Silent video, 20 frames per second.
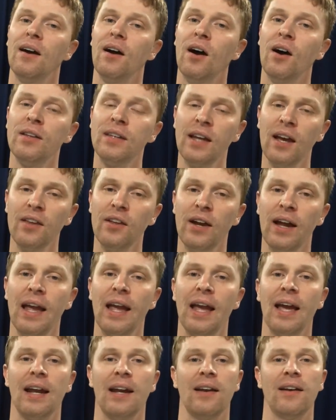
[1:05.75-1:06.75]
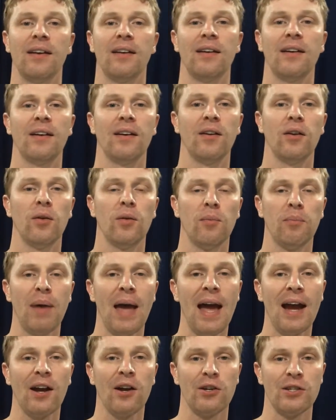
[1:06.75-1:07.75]
On the other hand,
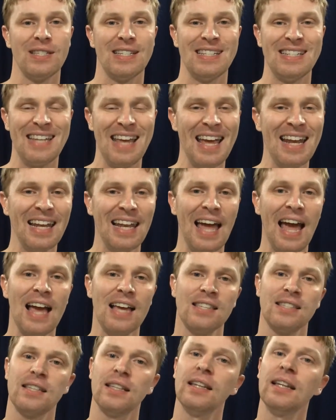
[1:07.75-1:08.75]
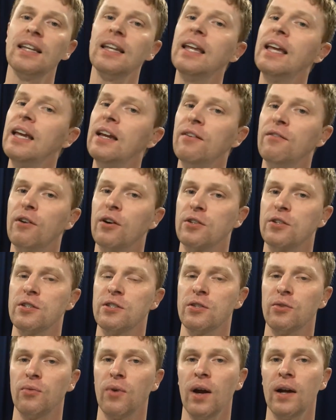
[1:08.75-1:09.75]
Packers dead last in the league versus
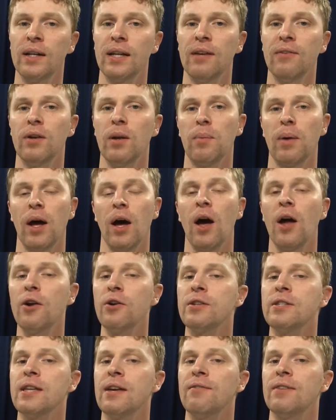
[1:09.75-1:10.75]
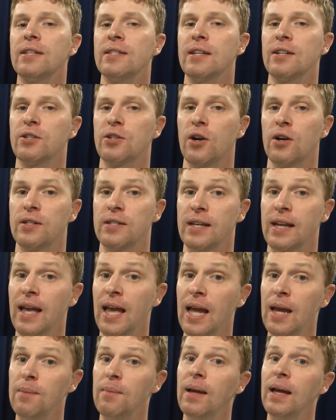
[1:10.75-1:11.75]
the run, giving up 176 yards a
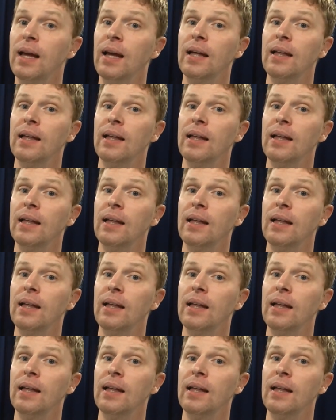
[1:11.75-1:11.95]
game.